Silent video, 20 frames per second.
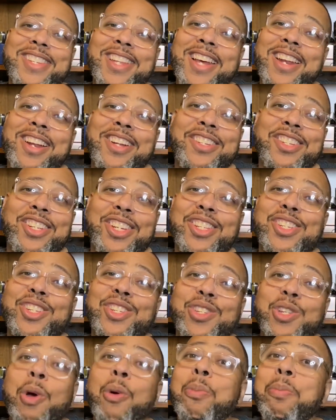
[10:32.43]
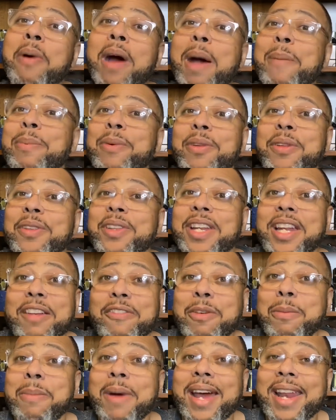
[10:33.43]
that are just so popular that
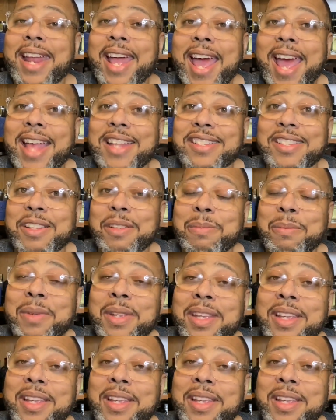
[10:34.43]
everybody has them.